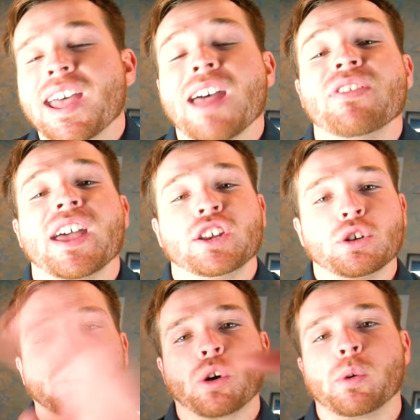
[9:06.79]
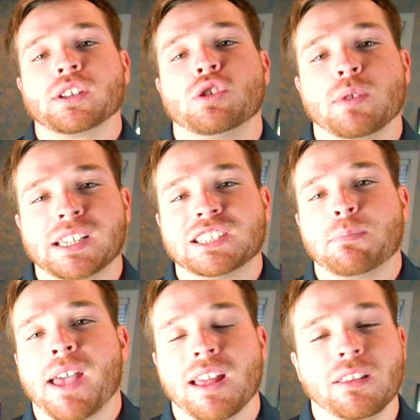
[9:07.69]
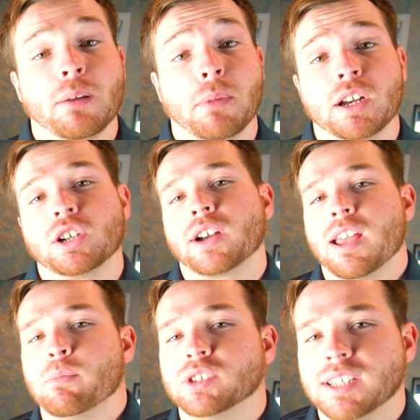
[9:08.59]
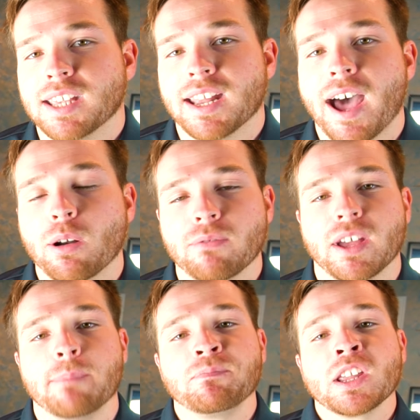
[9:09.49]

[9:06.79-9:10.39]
and then you're going to expand the money you're able to get out of it.